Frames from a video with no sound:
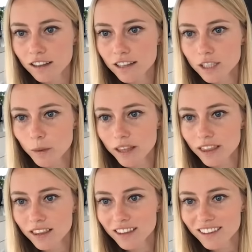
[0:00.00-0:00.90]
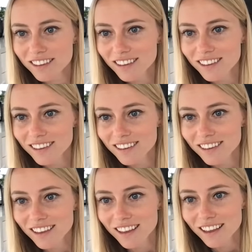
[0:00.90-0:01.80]
Elizabeth.
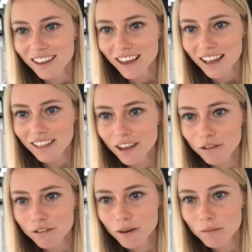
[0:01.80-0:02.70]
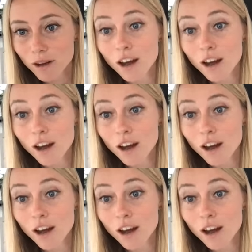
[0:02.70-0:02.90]
Hello from,